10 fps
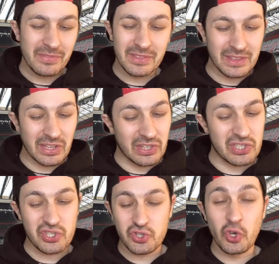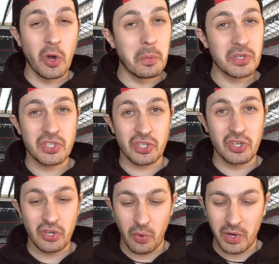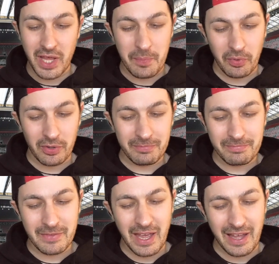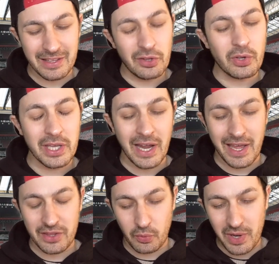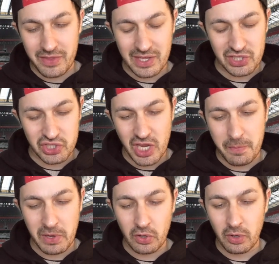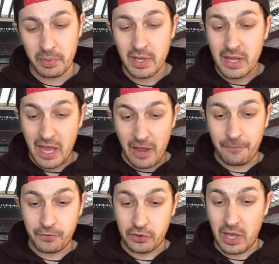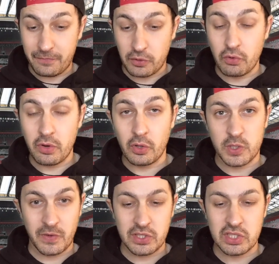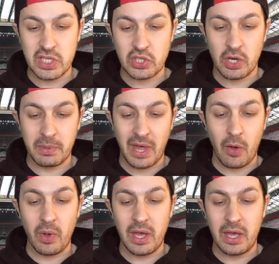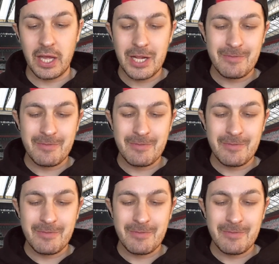There's so much that could go on here, but looking at it, the way that it's shaping up, if the route of those fixtures is going to be that way,